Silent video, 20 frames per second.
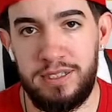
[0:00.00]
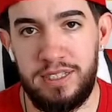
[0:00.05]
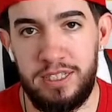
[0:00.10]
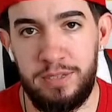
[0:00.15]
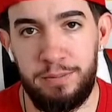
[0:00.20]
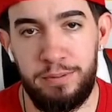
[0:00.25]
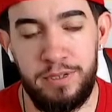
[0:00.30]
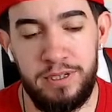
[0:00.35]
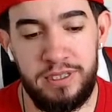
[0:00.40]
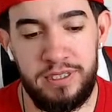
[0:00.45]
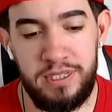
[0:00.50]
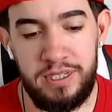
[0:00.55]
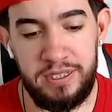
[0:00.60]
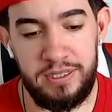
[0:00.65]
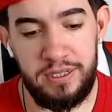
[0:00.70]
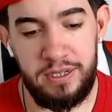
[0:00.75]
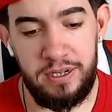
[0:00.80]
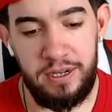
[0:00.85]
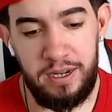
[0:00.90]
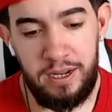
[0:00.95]
in the
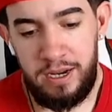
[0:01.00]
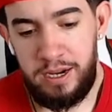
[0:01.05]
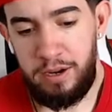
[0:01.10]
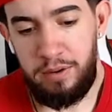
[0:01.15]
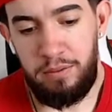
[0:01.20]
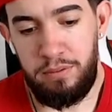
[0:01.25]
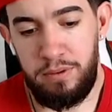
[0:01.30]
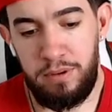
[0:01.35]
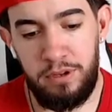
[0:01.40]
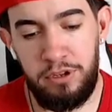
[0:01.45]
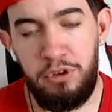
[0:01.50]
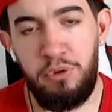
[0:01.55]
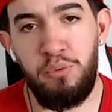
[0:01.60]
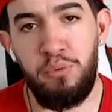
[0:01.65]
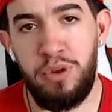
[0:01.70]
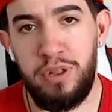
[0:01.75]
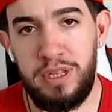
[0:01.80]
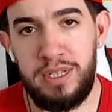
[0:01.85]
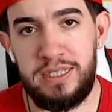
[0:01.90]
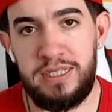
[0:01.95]
preseason. And you
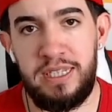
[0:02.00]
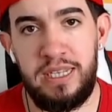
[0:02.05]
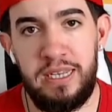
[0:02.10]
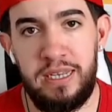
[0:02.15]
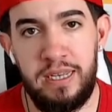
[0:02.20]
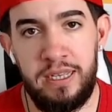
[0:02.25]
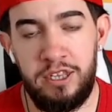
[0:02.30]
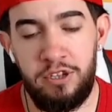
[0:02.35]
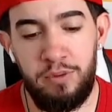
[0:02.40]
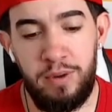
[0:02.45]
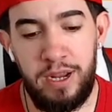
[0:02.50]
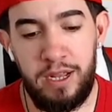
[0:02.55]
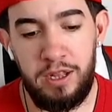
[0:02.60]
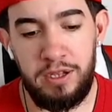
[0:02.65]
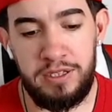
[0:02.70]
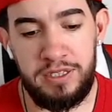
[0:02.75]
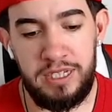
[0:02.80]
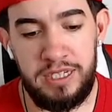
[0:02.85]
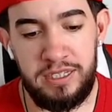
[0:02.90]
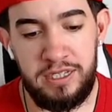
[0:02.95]
really see it in the regular
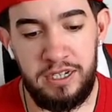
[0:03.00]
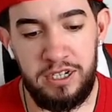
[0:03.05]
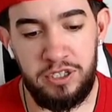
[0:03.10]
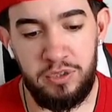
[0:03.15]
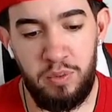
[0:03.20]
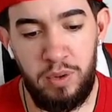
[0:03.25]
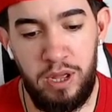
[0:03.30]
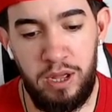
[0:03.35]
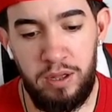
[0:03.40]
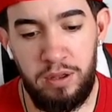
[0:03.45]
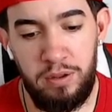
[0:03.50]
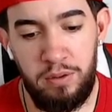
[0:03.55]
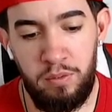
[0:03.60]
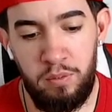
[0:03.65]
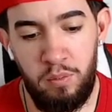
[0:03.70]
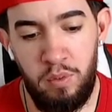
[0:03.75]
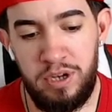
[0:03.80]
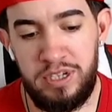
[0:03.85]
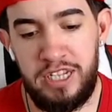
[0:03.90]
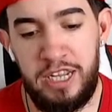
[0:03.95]
season as well.
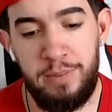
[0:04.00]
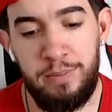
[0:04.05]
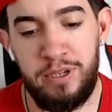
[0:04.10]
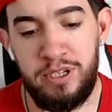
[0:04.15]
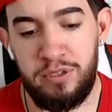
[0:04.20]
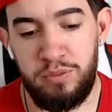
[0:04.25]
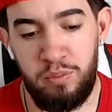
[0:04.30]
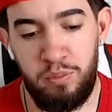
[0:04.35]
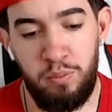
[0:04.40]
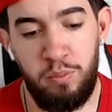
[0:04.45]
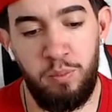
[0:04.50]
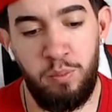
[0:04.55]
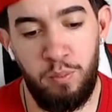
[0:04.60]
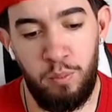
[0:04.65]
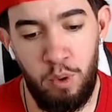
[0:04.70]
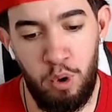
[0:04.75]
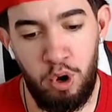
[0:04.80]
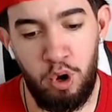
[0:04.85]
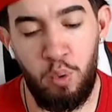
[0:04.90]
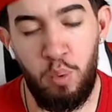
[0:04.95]
What team is
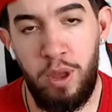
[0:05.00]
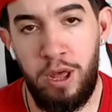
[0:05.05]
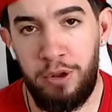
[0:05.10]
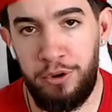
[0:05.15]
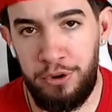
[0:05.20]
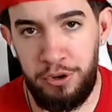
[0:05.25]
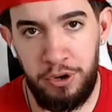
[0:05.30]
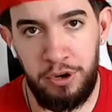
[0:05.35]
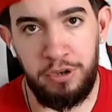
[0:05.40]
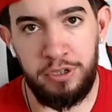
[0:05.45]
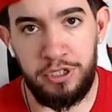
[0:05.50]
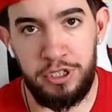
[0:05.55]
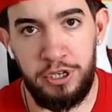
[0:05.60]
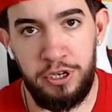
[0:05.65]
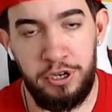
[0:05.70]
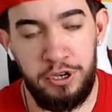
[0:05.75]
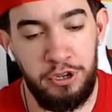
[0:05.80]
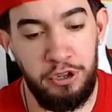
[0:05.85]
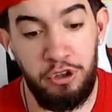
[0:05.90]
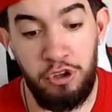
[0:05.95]
more
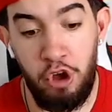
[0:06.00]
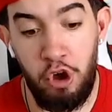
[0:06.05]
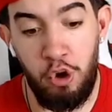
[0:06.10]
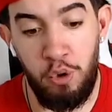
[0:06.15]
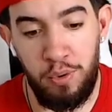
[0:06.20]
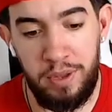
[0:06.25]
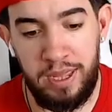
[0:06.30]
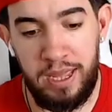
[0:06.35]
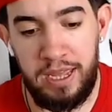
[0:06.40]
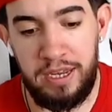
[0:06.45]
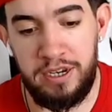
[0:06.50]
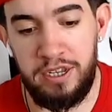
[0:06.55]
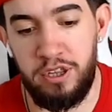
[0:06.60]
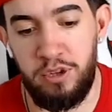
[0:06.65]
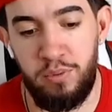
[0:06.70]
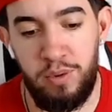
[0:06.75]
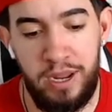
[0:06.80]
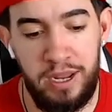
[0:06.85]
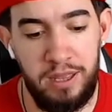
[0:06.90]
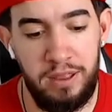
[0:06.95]
well-nurtured going into the
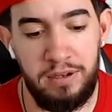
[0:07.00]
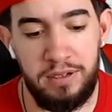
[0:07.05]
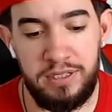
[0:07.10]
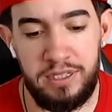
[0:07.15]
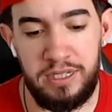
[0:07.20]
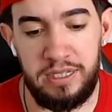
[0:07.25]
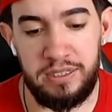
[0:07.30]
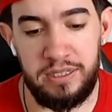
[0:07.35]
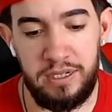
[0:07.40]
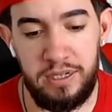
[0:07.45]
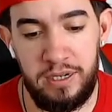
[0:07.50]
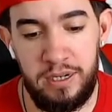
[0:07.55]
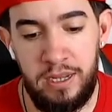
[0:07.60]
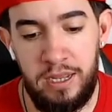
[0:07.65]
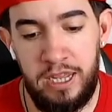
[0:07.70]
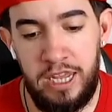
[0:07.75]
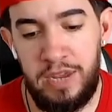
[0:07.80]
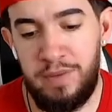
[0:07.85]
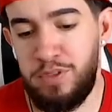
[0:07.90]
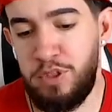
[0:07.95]
regular season?
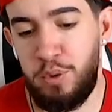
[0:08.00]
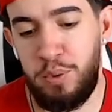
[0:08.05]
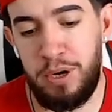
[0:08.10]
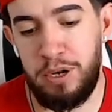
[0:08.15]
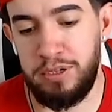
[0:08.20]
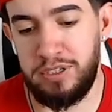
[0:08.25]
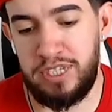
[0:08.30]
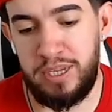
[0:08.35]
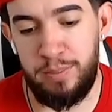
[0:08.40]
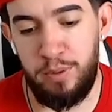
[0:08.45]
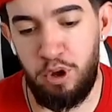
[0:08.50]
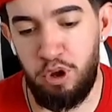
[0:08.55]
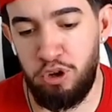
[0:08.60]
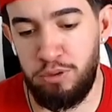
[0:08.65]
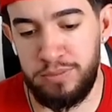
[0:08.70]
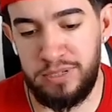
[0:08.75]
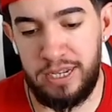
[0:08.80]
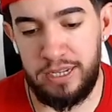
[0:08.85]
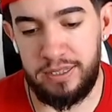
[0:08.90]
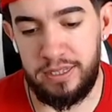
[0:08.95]
Even though we don't see
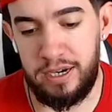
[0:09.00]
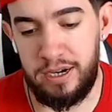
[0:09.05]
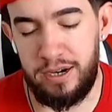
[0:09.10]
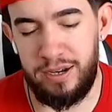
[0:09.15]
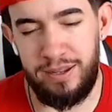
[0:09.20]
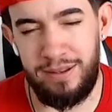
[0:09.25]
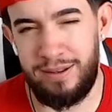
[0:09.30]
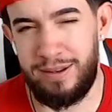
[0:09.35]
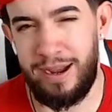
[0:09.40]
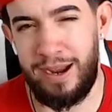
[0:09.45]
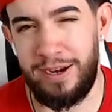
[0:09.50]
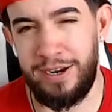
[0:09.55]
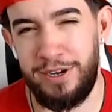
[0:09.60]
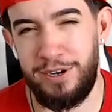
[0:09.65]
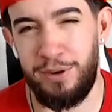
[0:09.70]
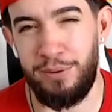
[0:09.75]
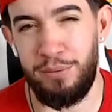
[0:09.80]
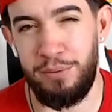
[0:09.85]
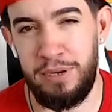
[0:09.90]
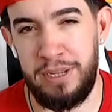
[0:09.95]
Mahomes out there, you kind of
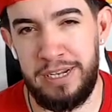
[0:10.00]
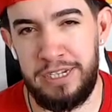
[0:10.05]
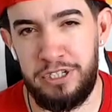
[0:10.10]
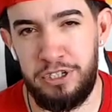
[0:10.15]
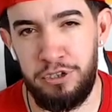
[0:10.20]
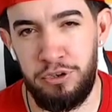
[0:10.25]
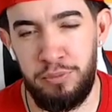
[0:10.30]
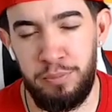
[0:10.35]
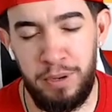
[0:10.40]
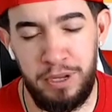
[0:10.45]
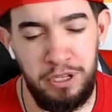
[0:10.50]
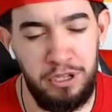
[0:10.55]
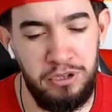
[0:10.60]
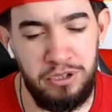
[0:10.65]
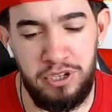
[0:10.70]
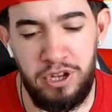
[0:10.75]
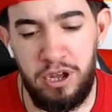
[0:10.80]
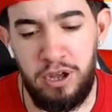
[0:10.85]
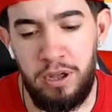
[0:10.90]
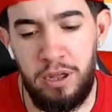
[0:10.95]
don't need to, but you
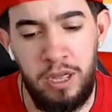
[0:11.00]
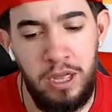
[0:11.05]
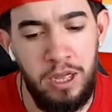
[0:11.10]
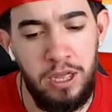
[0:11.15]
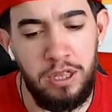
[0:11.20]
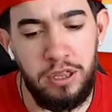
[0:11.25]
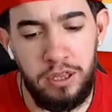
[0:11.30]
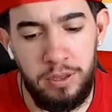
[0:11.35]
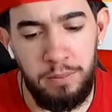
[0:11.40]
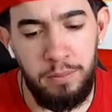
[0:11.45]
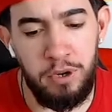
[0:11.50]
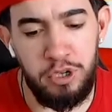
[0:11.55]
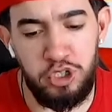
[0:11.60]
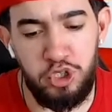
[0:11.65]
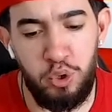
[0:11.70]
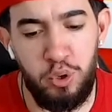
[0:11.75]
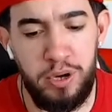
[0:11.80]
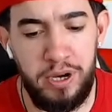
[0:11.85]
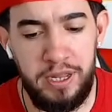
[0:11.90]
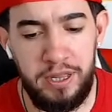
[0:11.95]
saw the
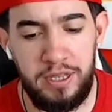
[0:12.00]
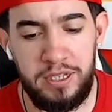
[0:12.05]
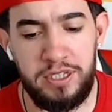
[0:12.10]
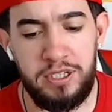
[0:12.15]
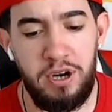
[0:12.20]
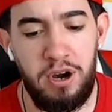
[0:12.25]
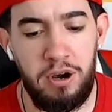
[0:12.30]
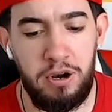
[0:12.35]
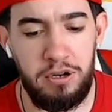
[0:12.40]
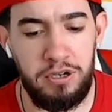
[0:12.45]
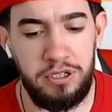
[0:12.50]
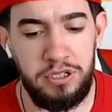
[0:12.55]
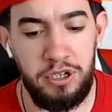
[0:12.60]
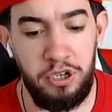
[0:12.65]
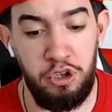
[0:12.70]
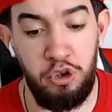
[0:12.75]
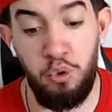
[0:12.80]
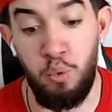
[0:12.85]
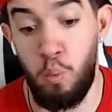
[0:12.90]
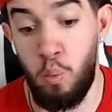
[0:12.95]
majority of the starters
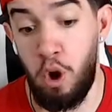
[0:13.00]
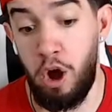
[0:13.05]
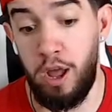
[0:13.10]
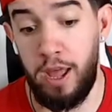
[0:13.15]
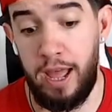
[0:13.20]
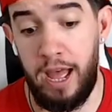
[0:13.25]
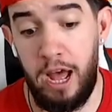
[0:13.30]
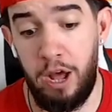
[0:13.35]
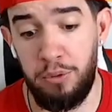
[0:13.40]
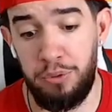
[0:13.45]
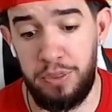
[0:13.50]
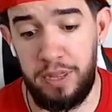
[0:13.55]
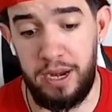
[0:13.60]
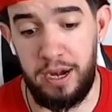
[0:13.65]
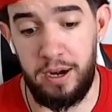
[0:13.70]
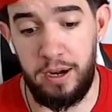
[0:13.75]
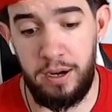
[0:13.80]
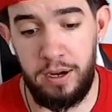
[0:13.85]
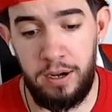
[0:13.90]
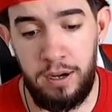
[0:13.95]
you want out
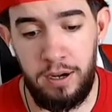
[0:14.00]
there.